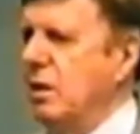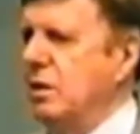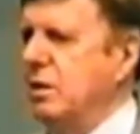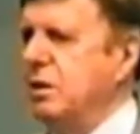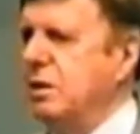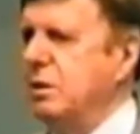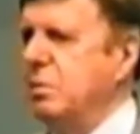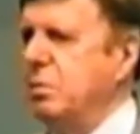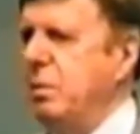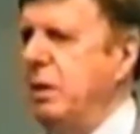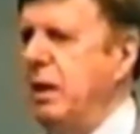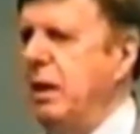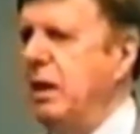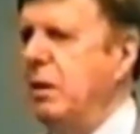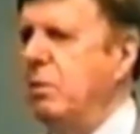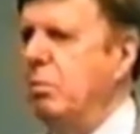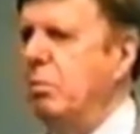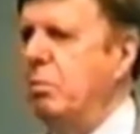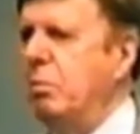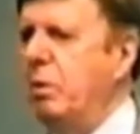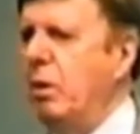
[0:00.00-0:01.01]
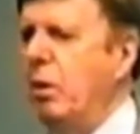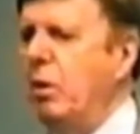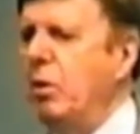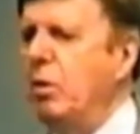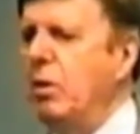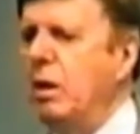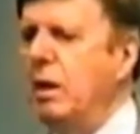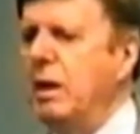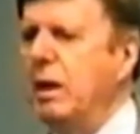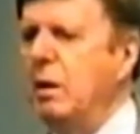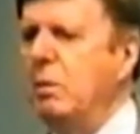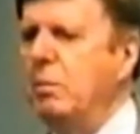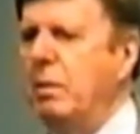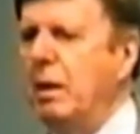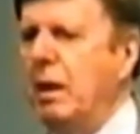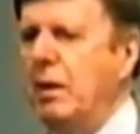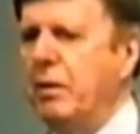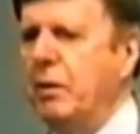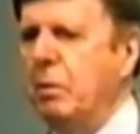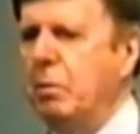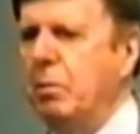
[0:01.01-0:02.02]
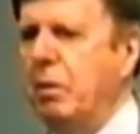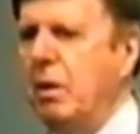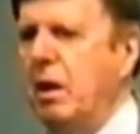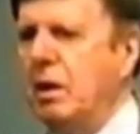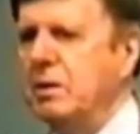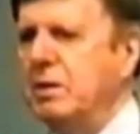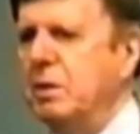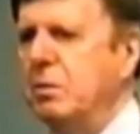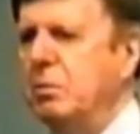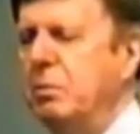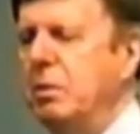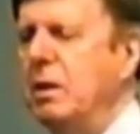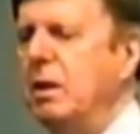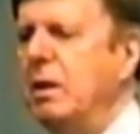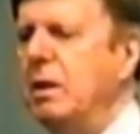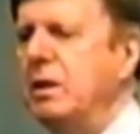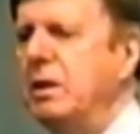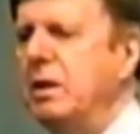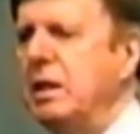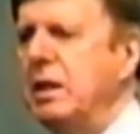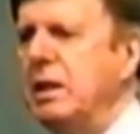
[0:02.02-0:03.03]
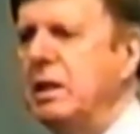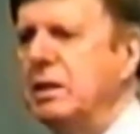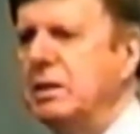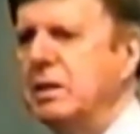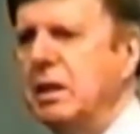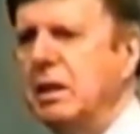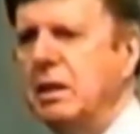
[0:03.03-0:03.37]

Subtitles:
speak boldly about the possibilities